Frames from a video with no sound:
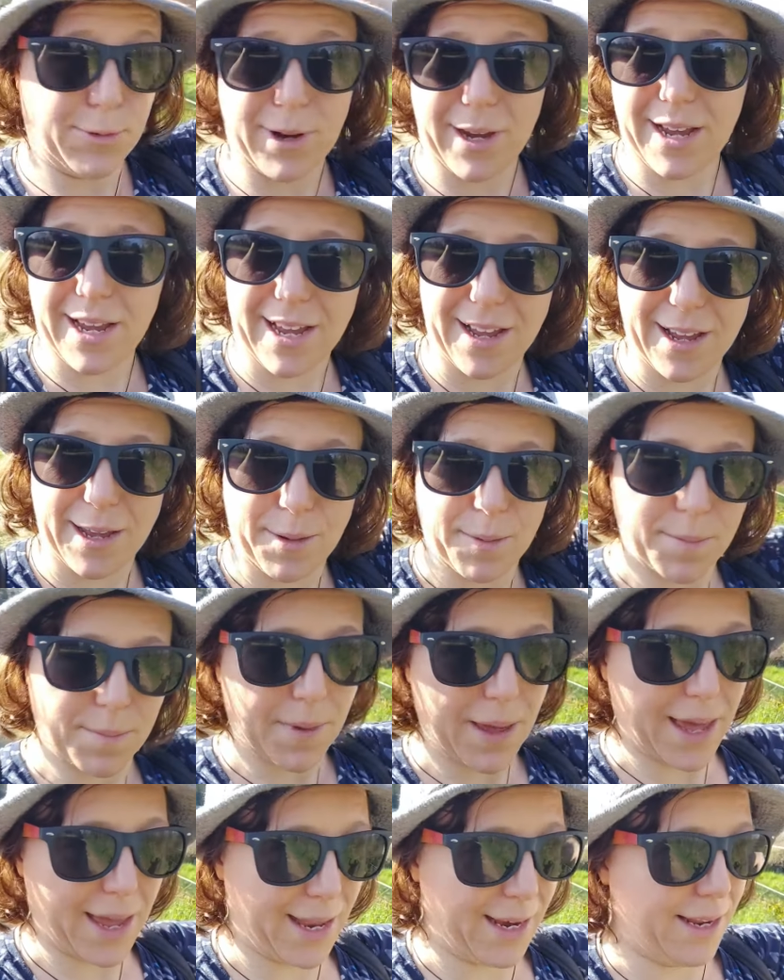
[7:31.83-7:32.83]
where
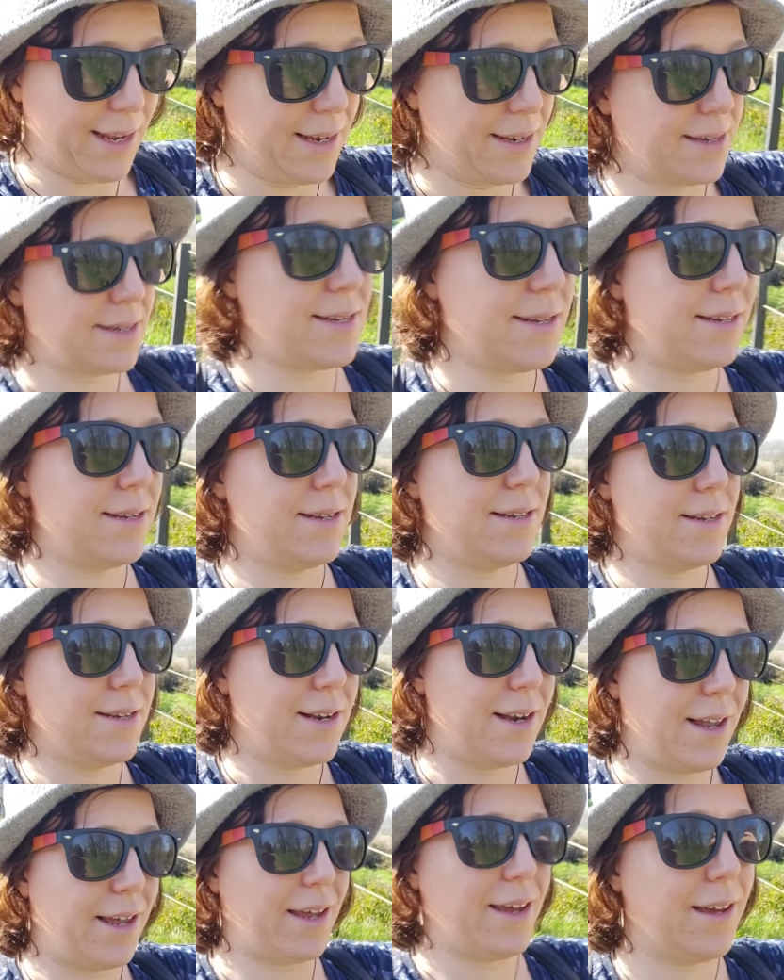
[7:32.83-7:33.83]
I'm headed.
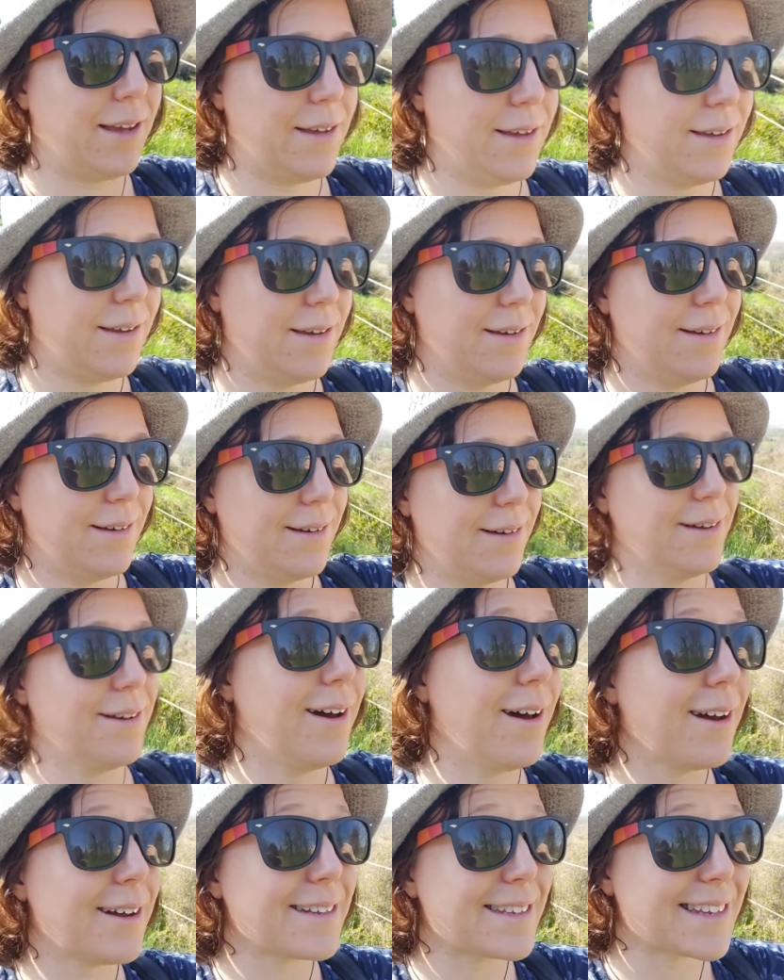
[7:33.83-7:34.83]
Like,
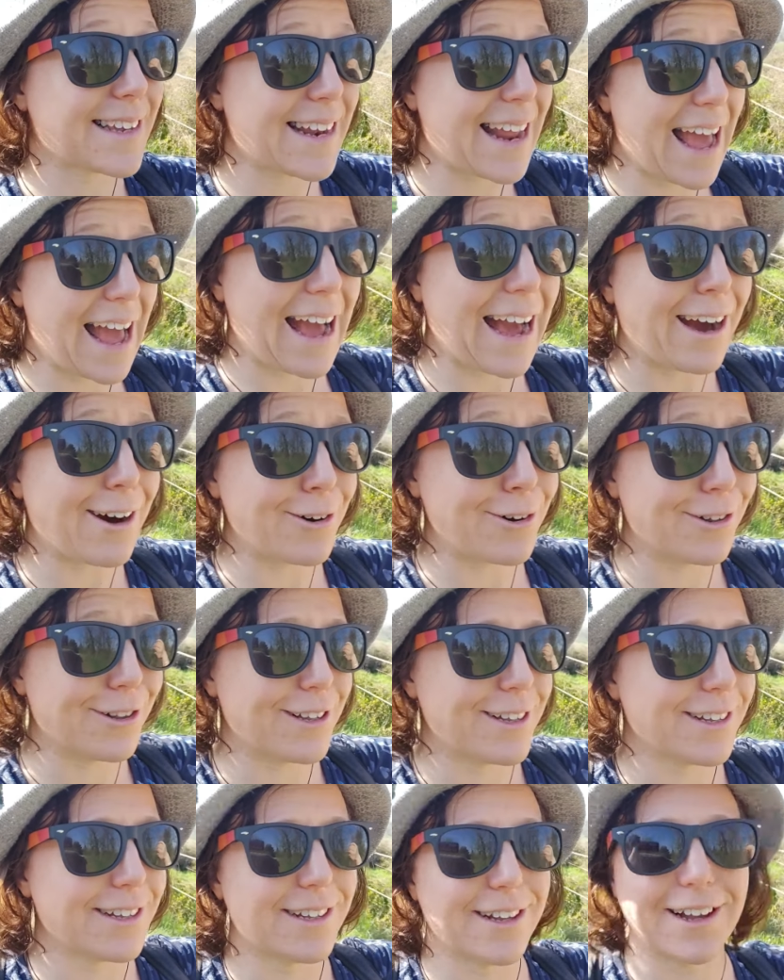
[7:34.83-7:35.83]
it's an
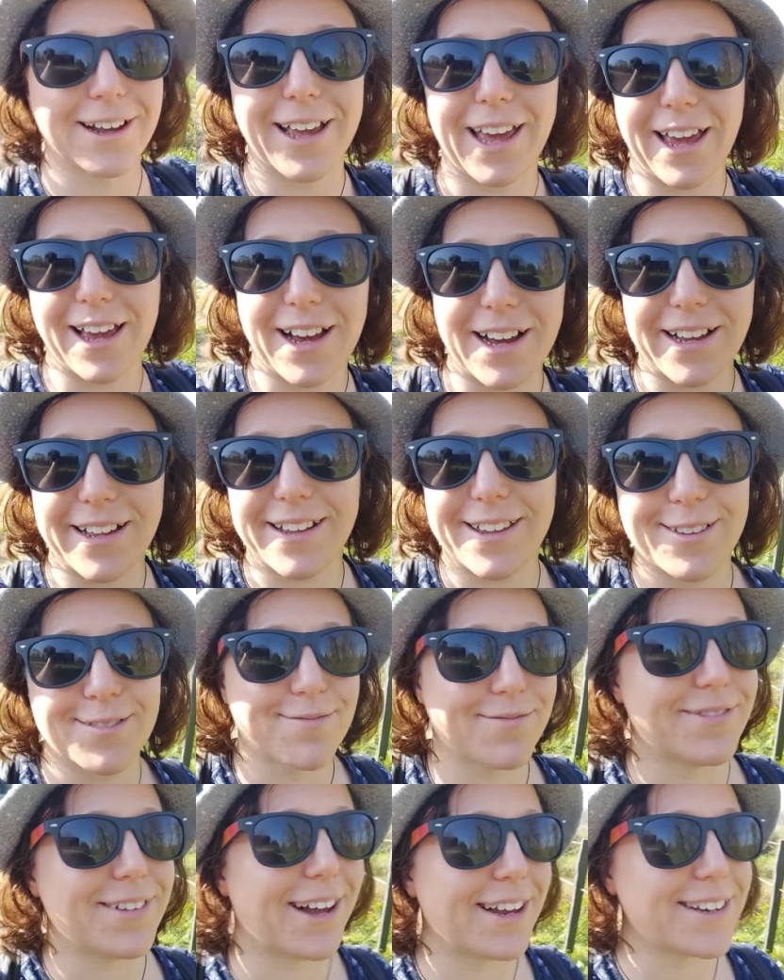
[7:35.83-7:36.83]
owl. Okay
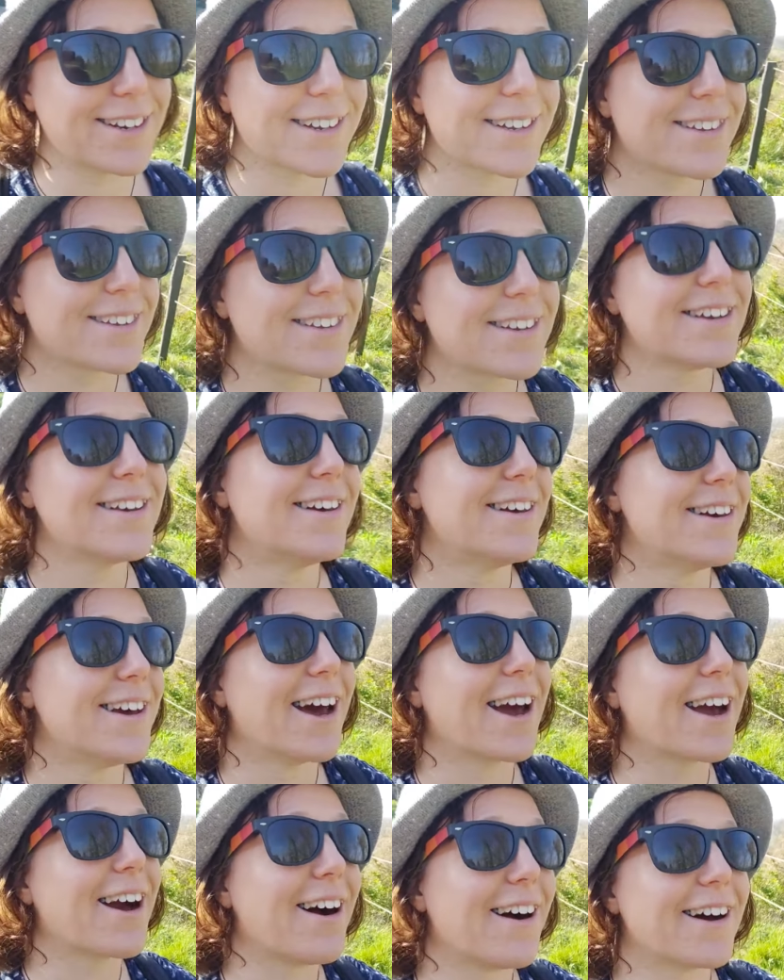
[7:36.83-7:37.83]
guys, I
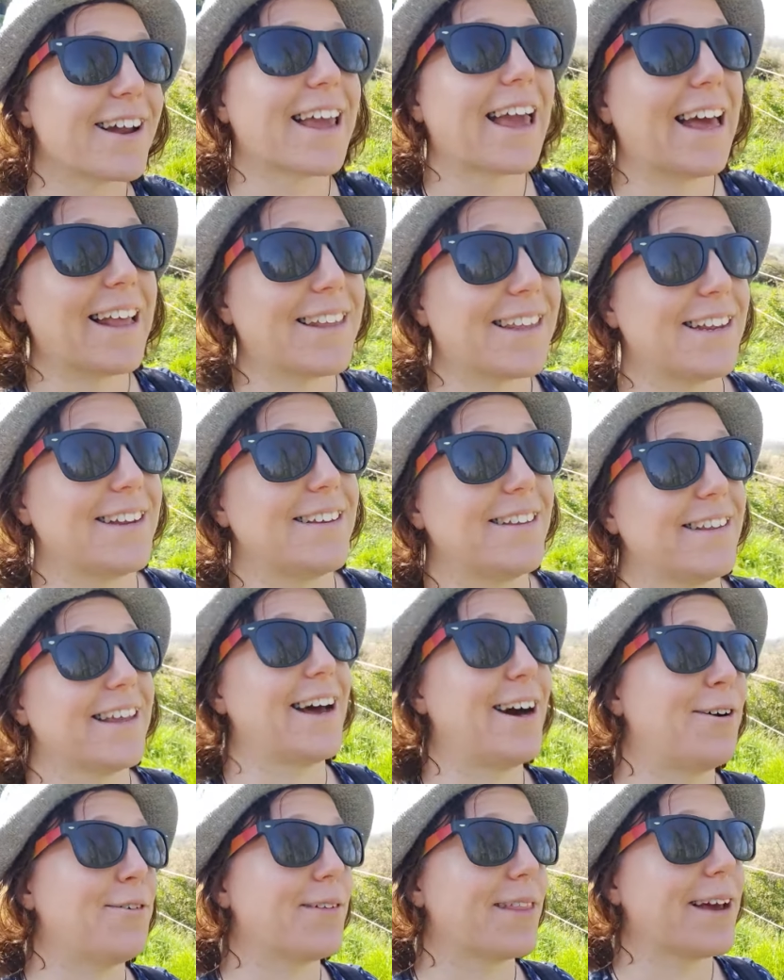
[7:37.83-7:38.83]
can't get a sentence
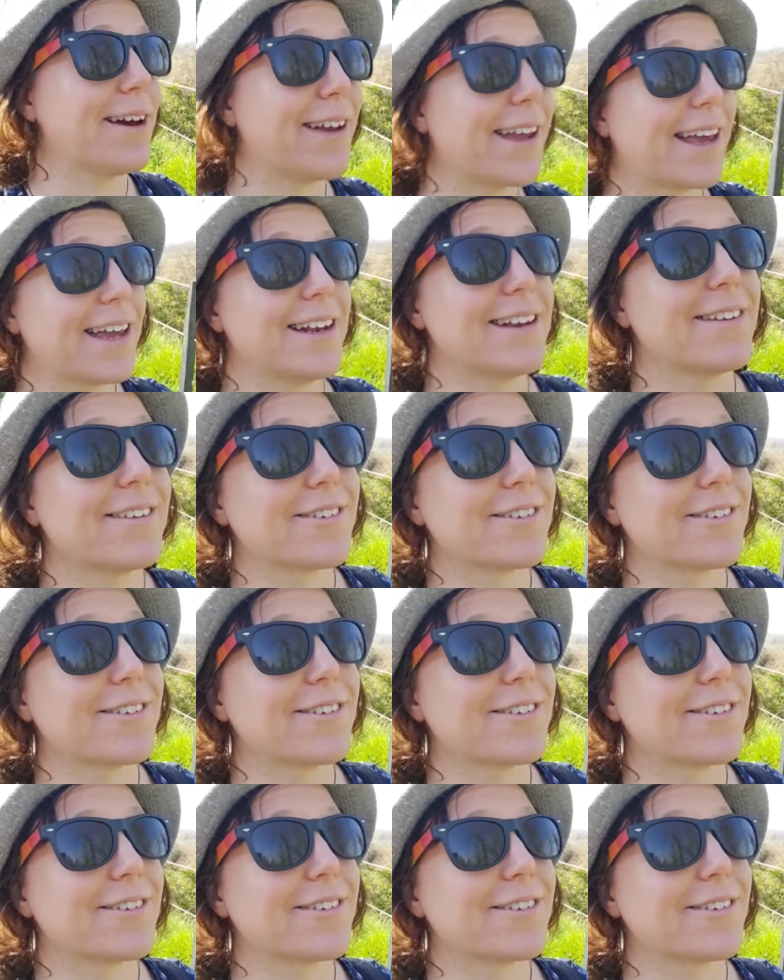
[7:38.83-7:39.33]
out without getting